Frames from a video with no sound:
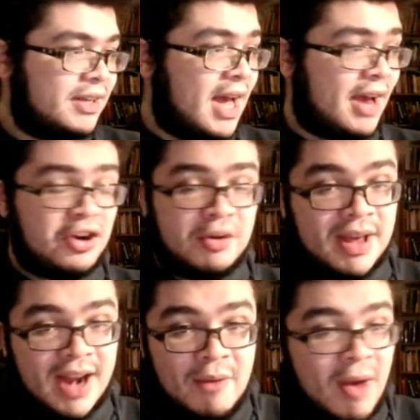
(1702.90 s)
I don't know, man.
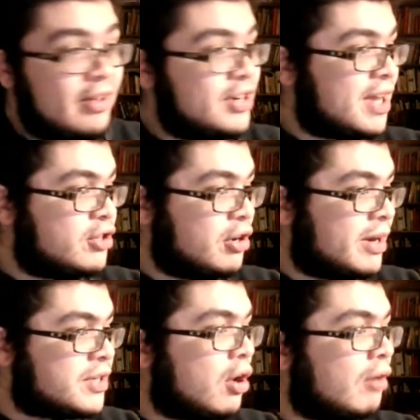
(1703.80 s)
I'd rather just have Joe
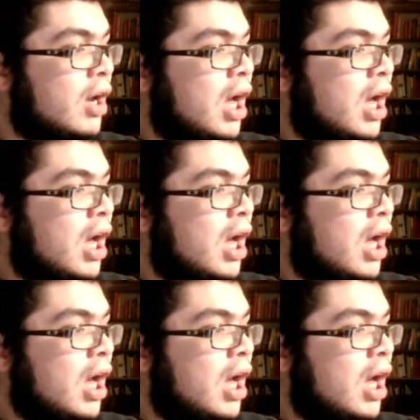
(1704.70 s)
Musgrove.